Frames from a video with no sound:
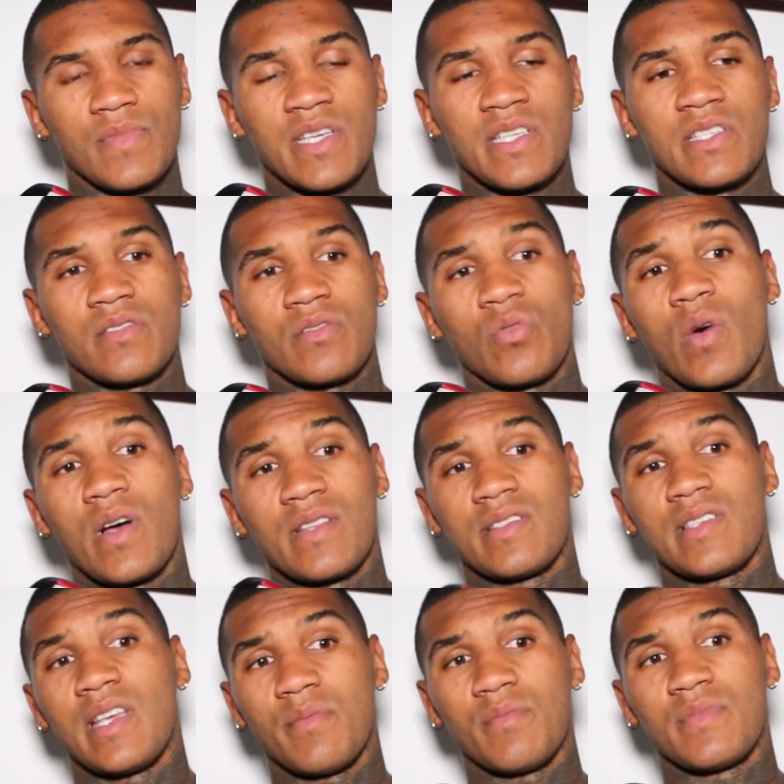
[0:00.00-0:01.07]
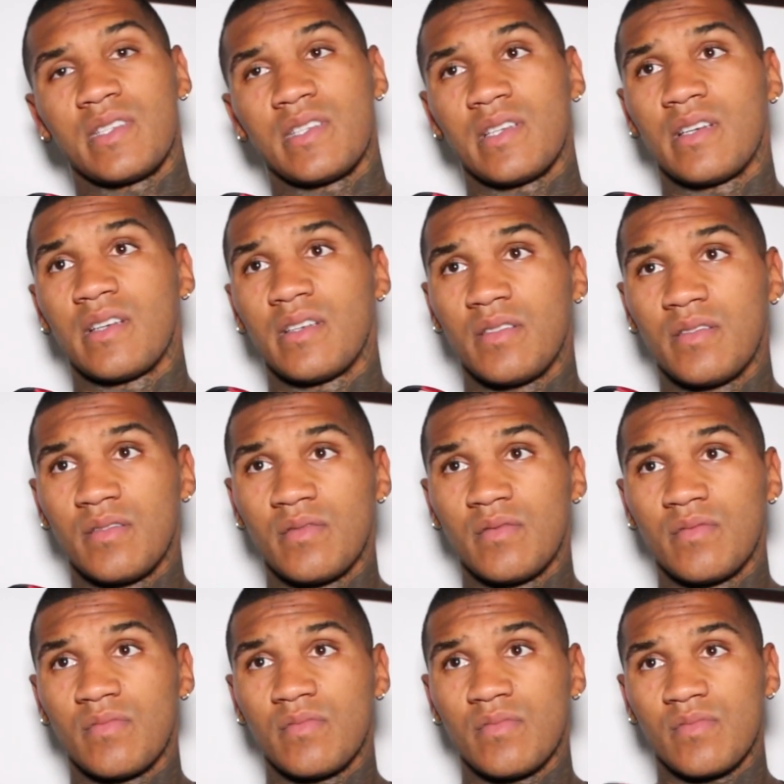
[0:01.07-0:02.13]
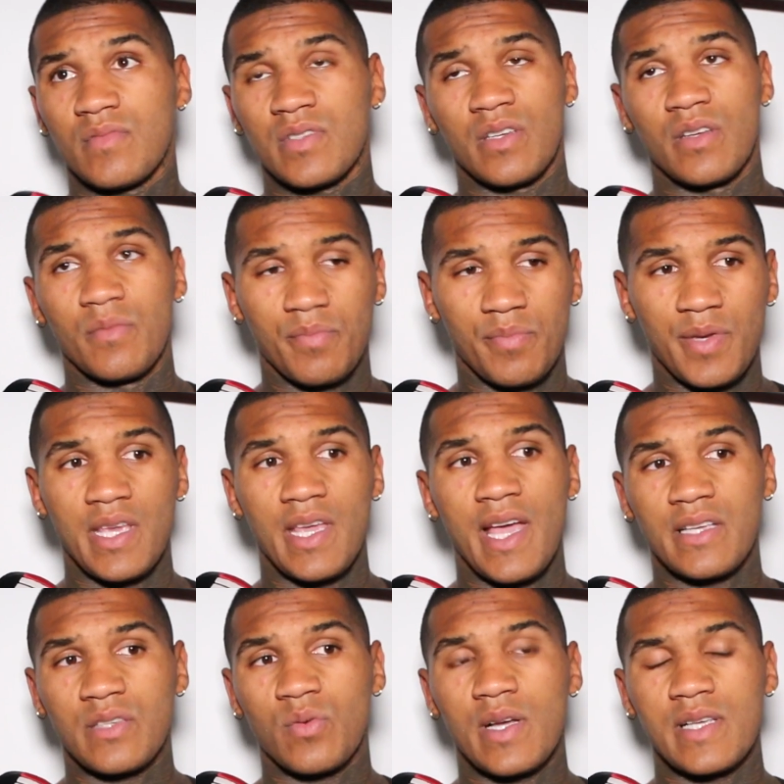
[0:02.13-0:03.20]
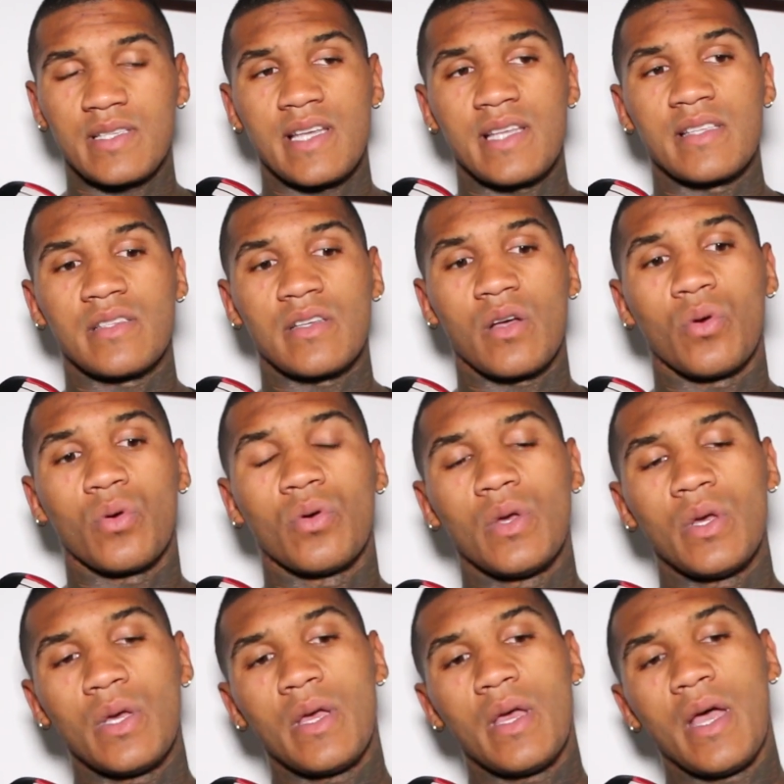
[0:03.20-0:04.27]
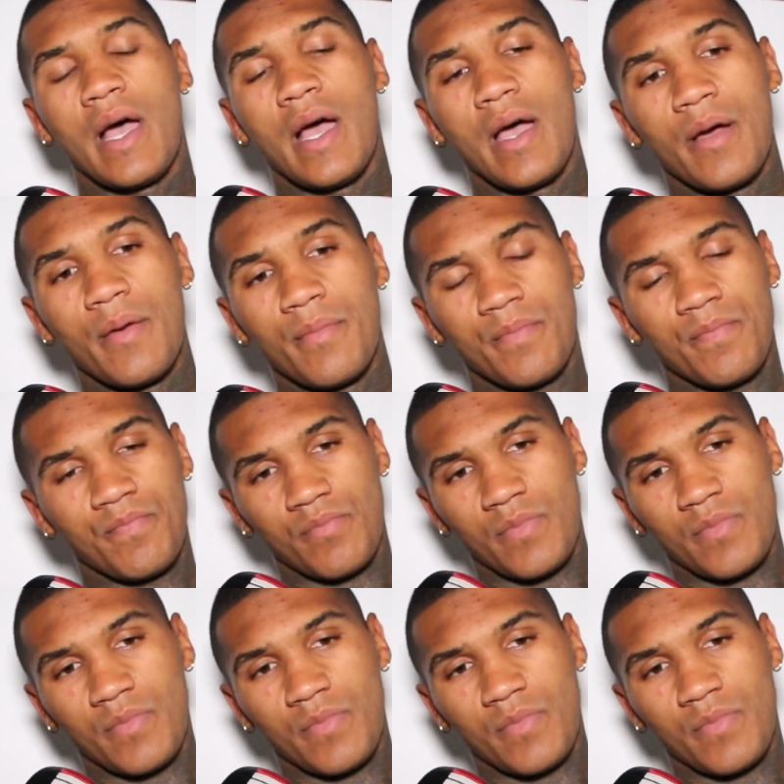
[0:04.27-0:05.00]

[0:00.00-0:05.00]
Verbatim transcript: he's the one tipped to to beat X Y Z. So um,